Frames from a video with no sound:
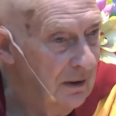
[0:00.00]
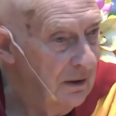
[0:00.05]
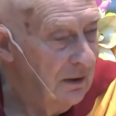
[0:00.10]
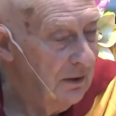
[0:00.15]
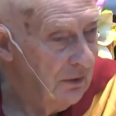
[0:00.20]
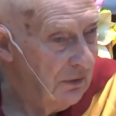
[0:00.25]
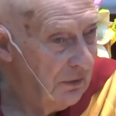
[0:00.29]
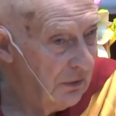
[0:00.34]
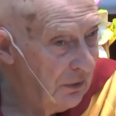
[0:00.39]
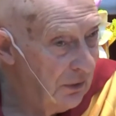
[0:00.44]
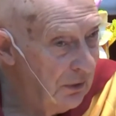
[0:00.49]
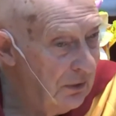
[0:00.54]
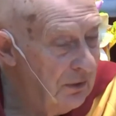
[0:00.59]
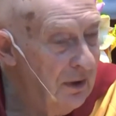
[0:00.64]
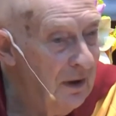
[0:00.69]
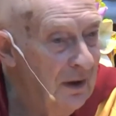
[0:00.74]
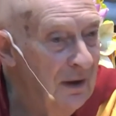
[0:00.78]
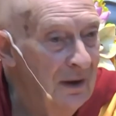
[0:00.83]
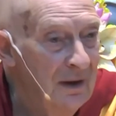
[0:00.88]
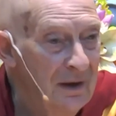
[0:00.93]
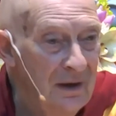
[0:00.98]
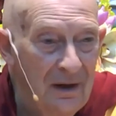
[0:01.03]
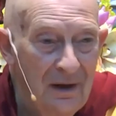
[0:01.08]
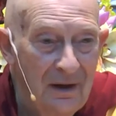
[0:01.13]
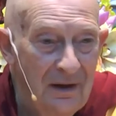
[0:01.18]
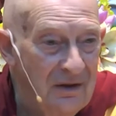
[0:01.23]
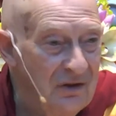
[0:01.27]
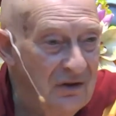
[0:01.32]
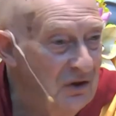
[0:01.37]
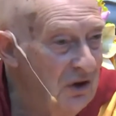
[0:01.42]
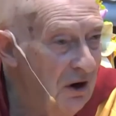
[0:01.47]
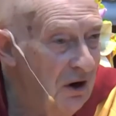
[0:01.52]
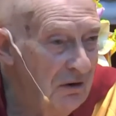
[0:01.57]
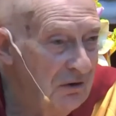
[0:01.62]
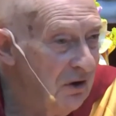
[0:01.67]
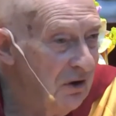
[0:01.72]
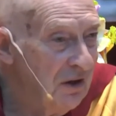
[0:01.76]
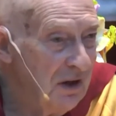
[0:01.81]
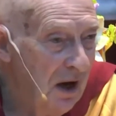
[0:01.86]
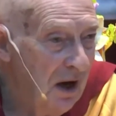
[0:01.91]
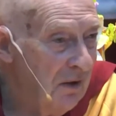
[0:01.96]
Third,
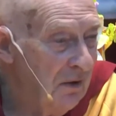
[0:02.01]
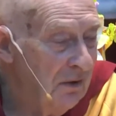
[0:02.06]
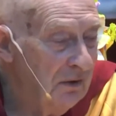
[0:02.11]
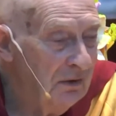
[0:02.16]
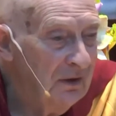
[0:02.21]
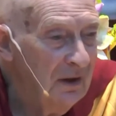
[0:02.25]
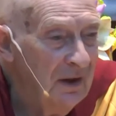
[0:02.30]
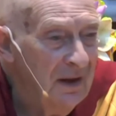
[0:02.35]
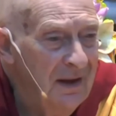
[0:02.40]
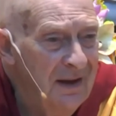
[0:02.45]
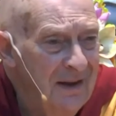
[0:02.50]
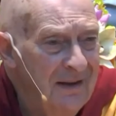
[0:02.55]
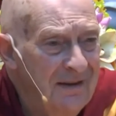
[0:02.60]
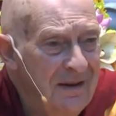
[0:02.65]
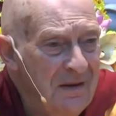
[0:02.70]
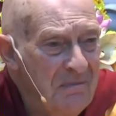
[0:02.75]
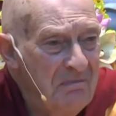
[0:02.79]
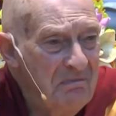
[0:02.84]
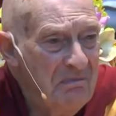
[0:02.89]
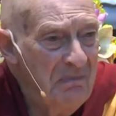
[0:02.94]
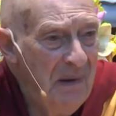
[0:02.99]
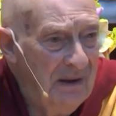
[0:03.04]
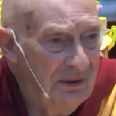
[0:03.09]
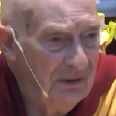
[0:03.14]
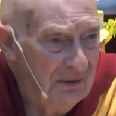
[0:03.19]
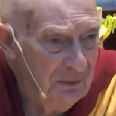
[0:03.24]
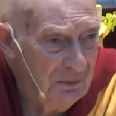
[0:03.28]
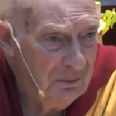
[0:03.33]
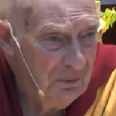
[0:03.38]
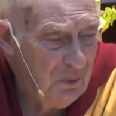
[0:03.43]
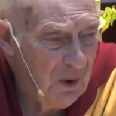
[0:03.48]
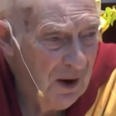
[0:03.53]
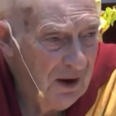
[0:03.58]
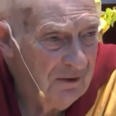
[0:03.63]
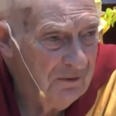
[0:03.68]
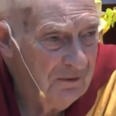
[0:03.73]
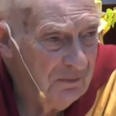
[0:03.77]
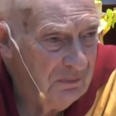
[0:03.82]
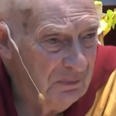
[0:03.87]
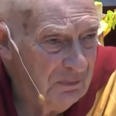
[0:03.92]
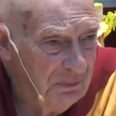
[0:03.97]
cherishing others is the best way of
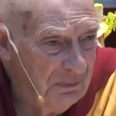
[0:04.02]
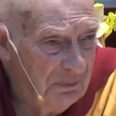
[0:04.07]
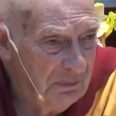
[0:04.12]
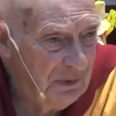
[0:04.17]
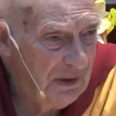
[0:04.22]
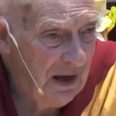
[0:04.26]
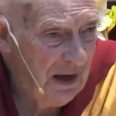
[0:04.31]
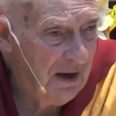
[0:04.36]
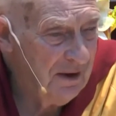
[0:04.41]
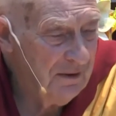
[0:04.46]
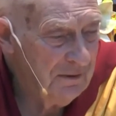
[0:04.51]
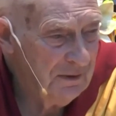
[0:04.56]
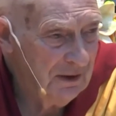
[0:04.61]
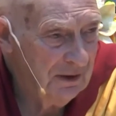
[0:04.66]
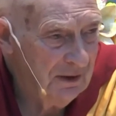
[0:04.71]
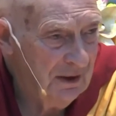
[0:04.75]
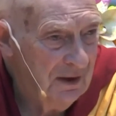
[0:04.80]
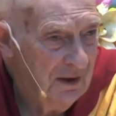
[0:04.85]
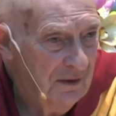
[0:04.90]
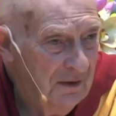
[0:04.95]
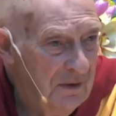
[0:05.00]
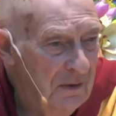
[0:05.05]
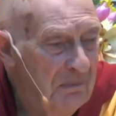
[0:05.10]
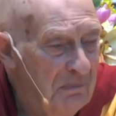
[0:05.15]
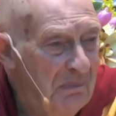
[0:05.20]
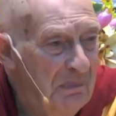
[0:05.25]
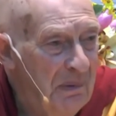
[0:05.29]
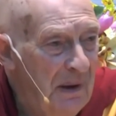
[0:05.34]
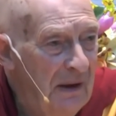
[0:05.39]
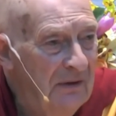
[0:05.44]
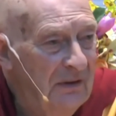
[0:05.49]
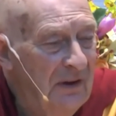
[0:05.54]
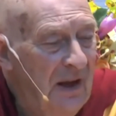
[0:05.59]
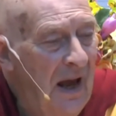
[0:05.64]
behaving, the best